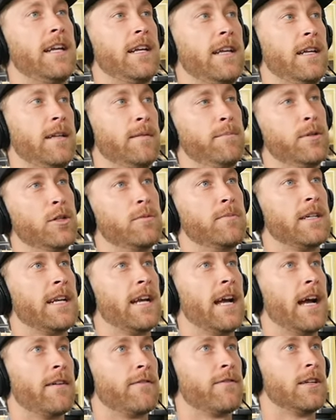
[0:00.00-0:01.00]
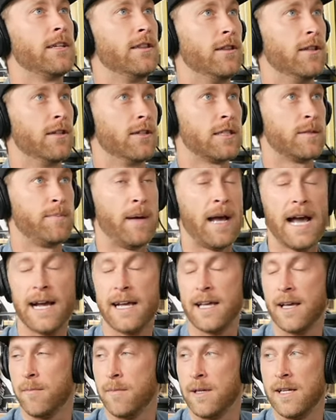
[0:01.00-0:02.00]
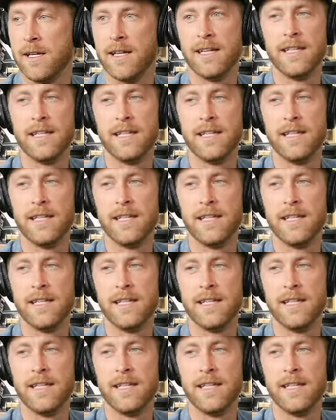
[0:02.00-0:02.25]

and Bill McCaffrey looks back at me, and